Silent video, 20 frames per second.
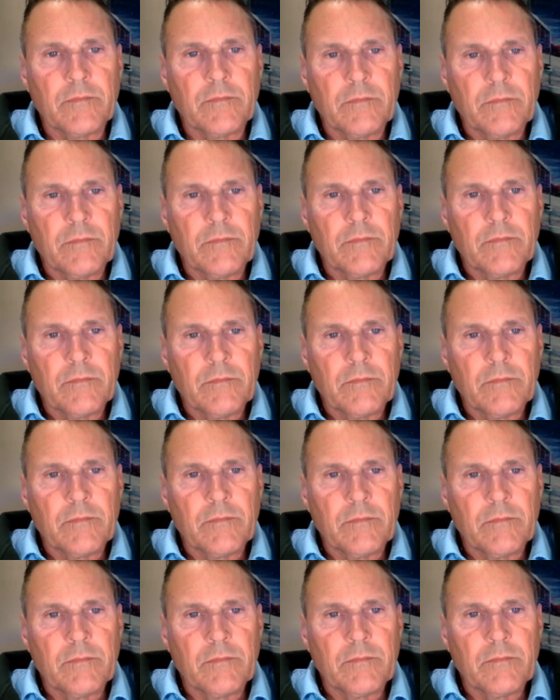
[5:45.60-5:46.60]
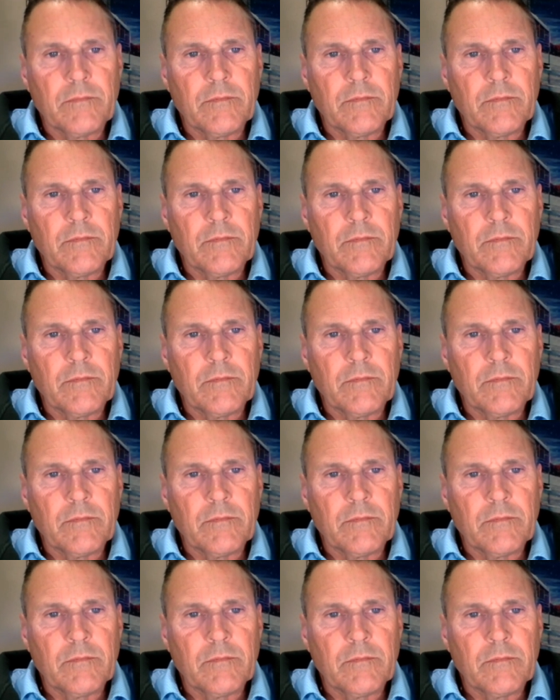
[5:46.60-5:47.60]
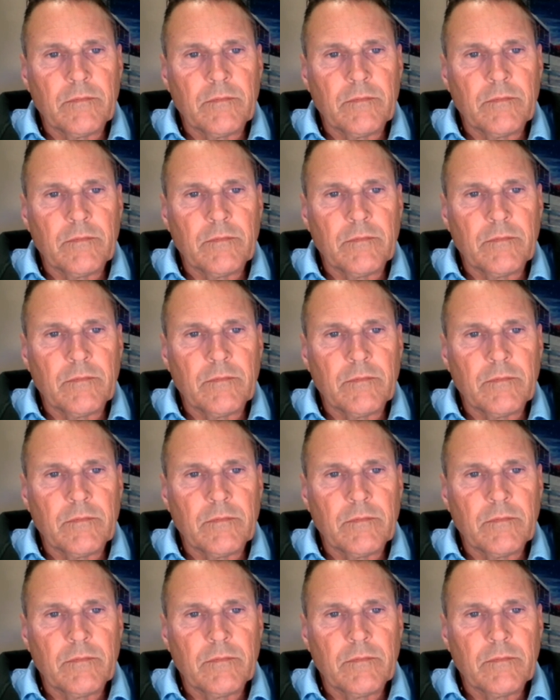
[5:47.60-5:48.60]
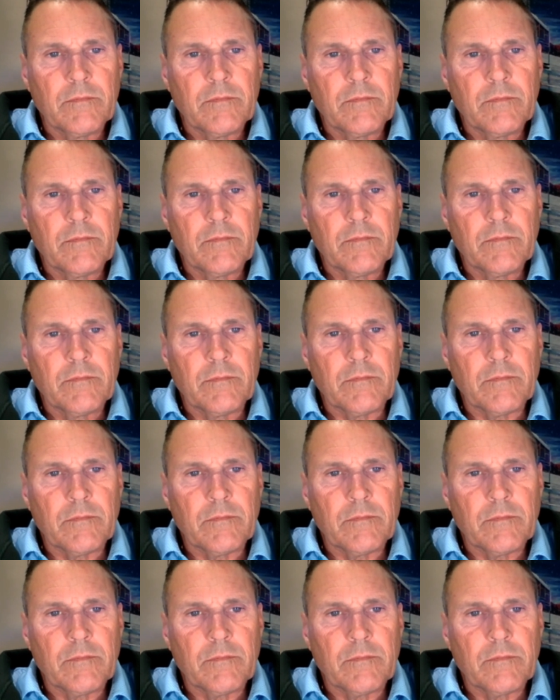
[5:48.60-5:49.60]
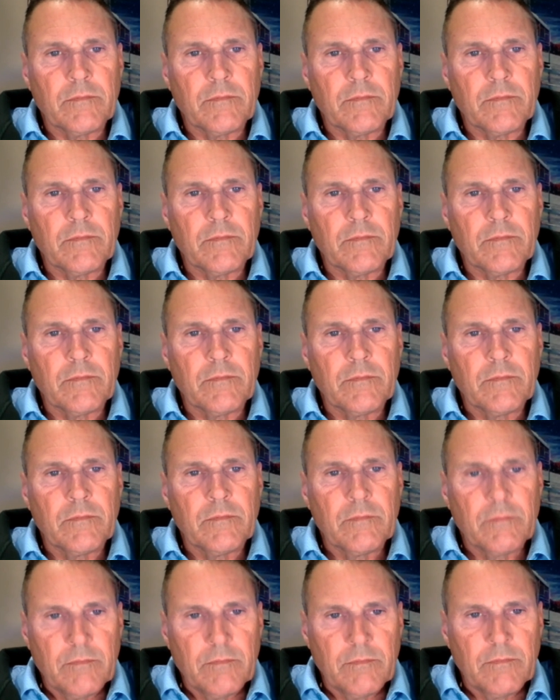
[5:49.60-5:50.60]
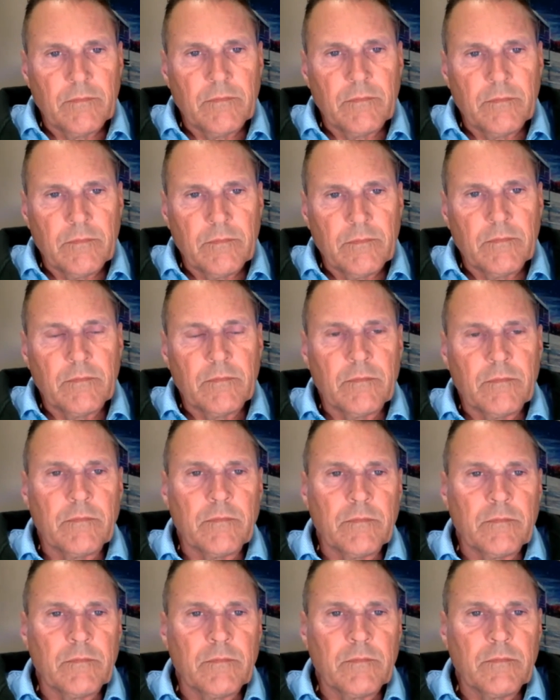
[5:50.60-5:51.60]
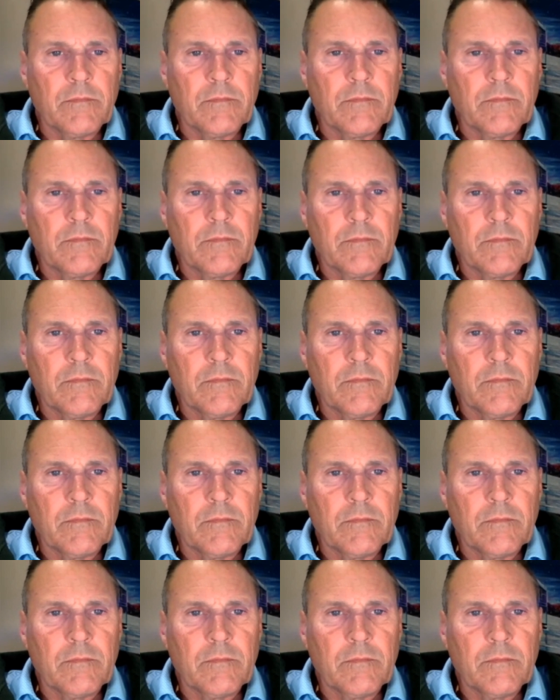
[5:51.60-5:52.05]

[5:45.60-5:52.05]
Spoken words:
(silent)